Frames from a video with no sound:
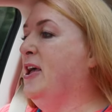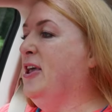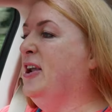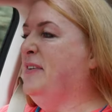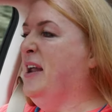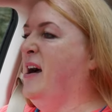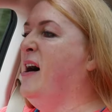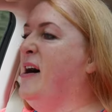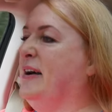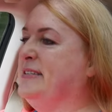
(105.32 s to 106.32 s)
you have an
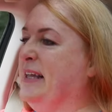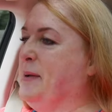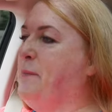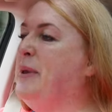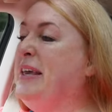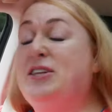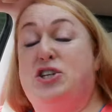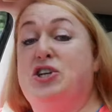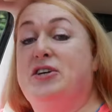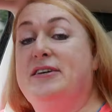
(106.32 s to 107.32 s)
ass like a
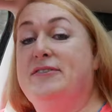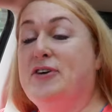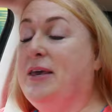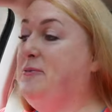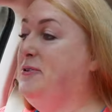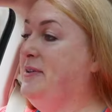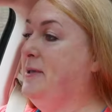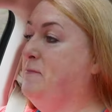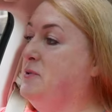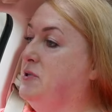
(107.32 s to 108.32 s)
peach if you keep doing
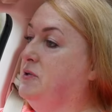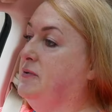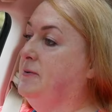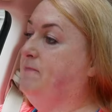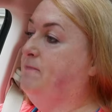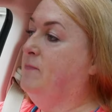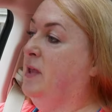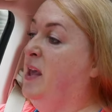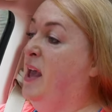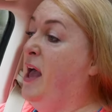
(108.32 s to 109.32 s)
that. So, um,
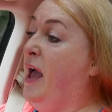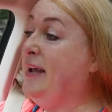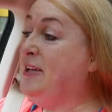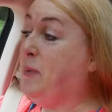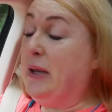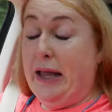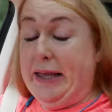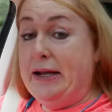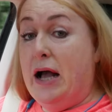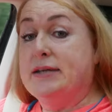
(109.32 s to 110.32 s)
and I'd quite like
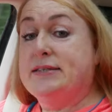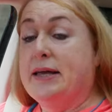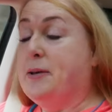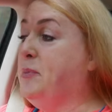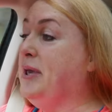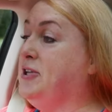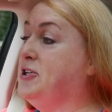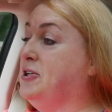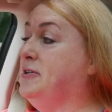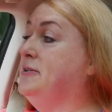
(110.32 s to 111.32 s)
an ass like a
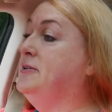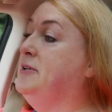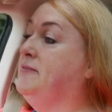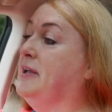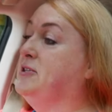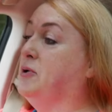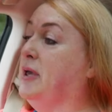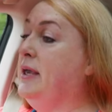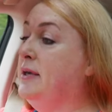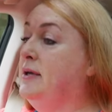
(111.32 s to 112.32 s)
peach, if that's
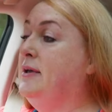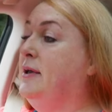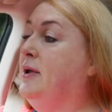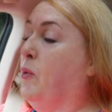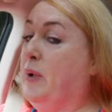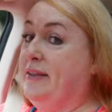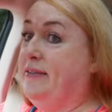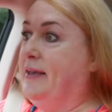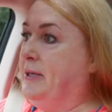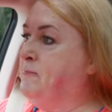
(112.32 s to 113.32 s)
okay. Weird
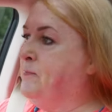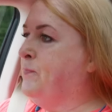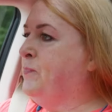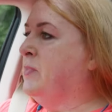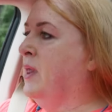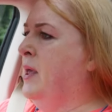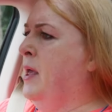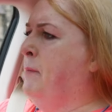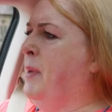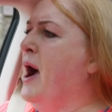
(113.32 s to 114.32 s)
thing,
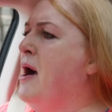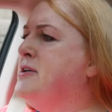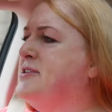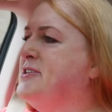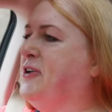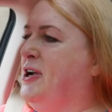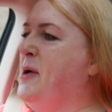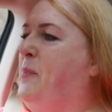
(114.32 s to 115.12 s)
my ass has gone up